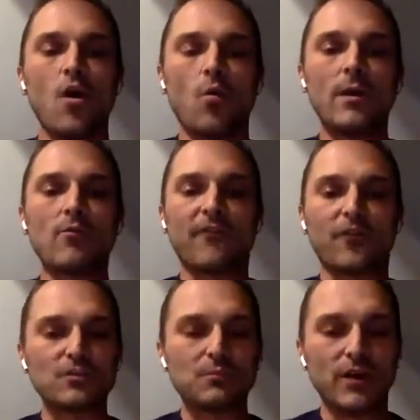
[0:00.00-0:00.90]
we were
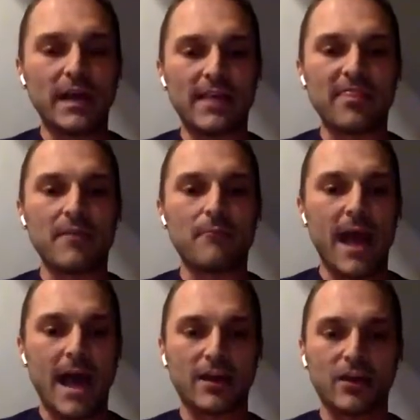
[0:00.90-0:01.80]
first put in the
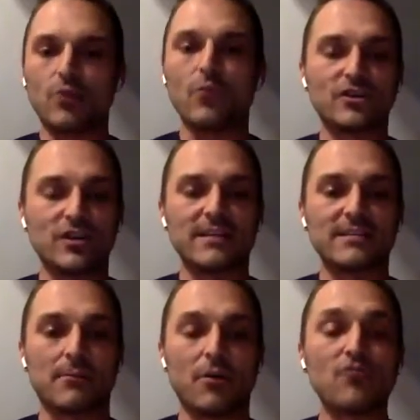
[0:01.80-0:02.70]
PACU, which is
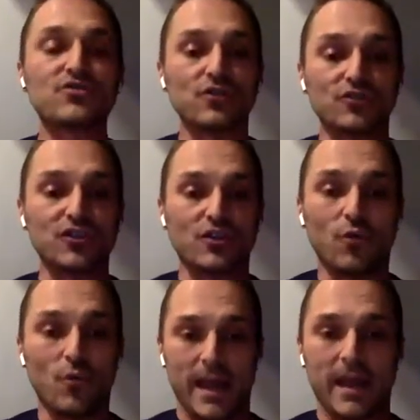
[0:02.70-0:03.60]
the
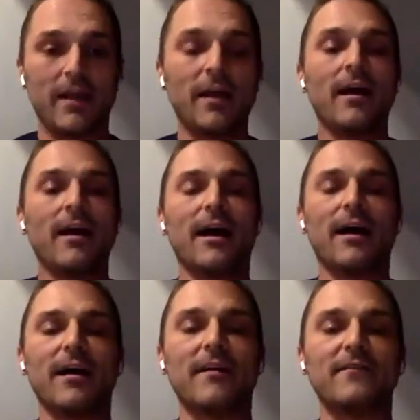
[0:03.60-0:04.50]
post-surgical wing
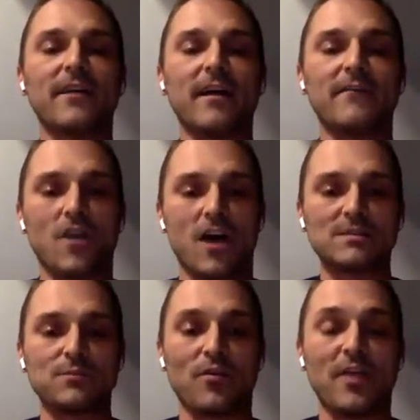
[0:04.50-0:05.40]
of the hospital.